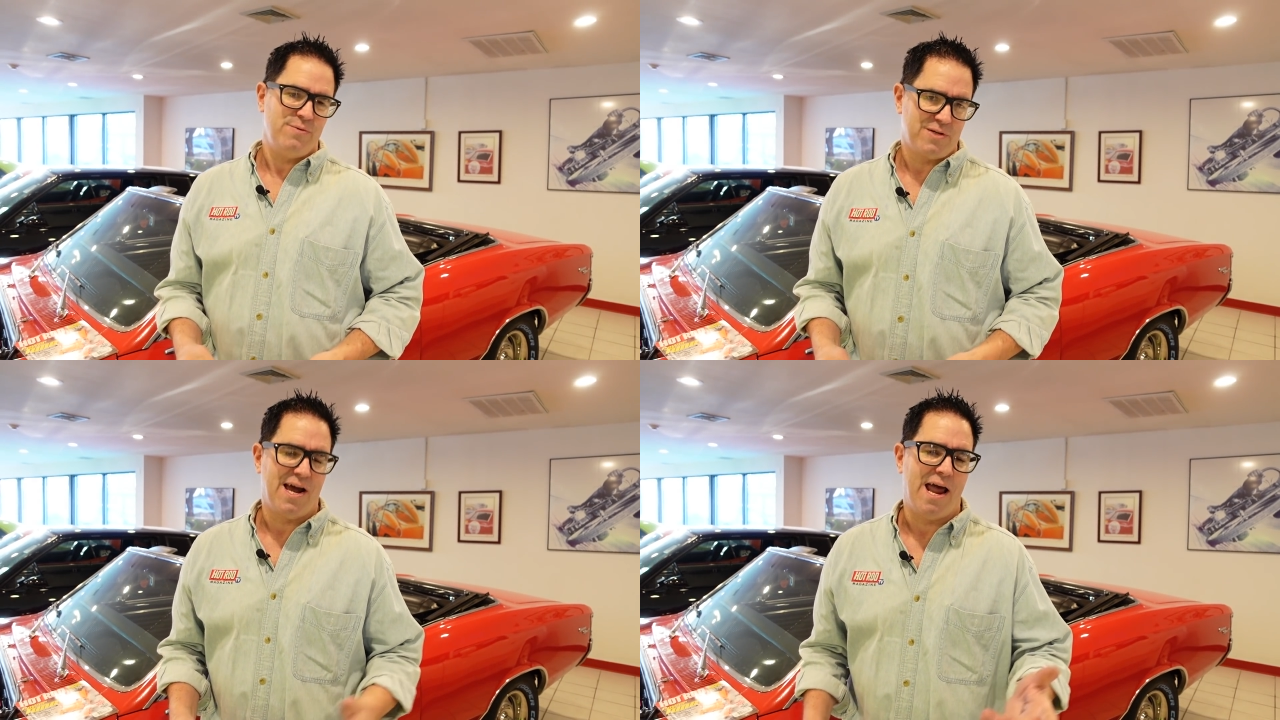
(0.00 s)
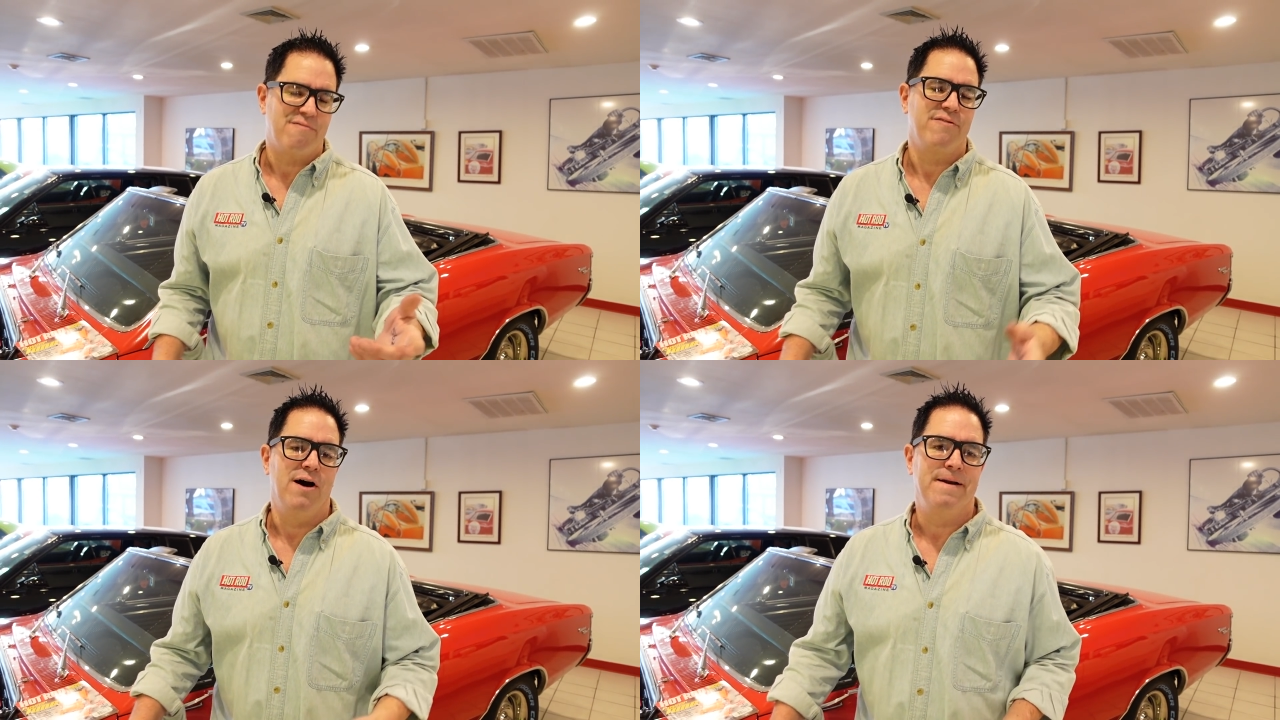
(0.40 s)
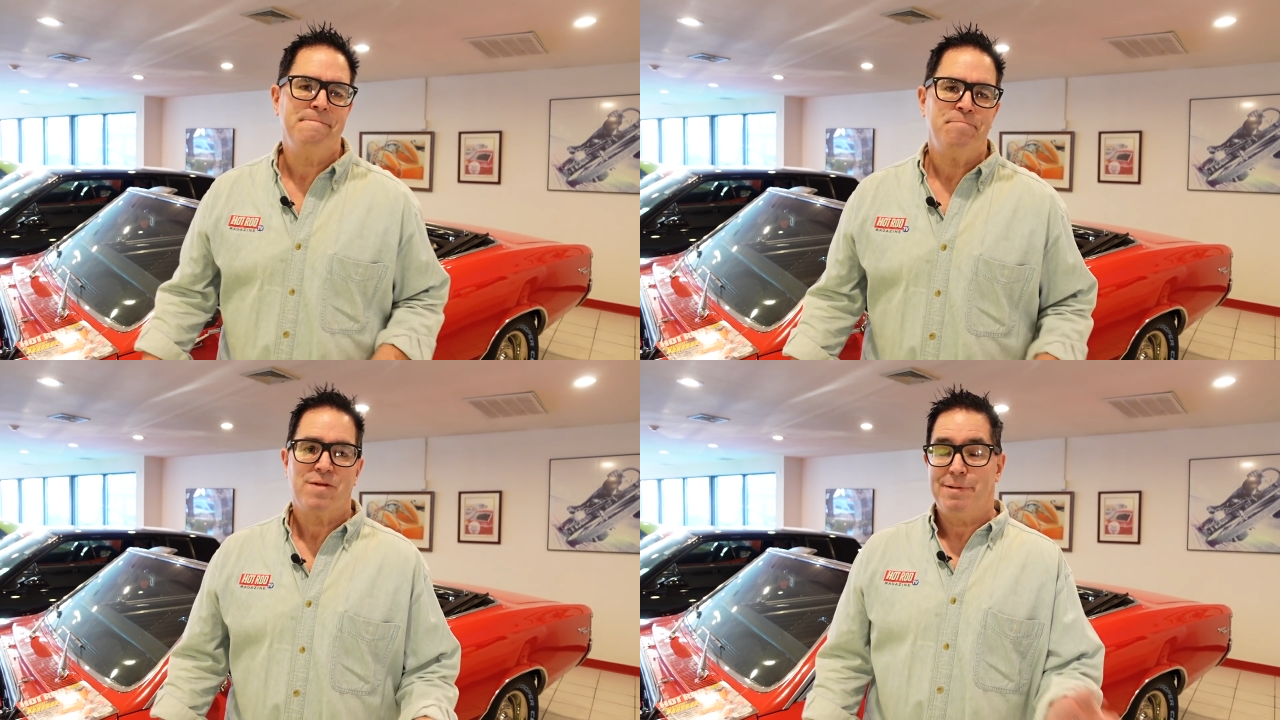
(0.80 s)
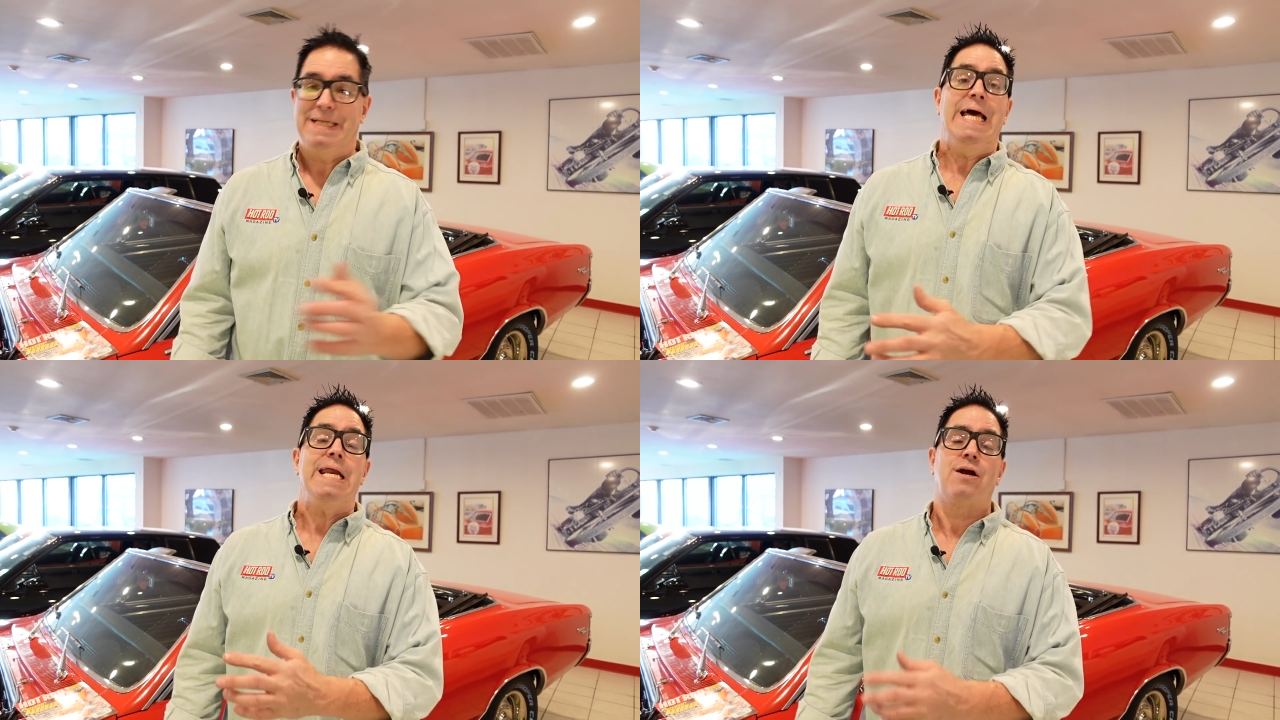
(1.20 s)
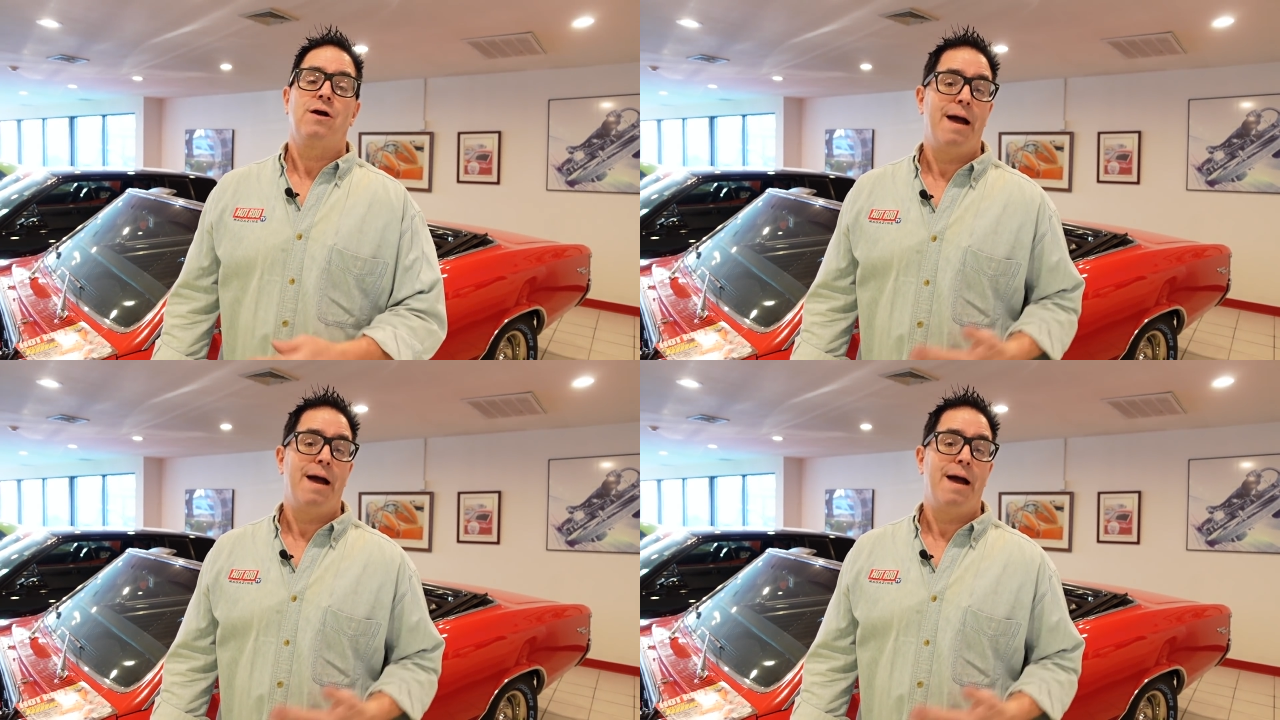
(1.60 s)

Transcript: It was kind of fun. But later,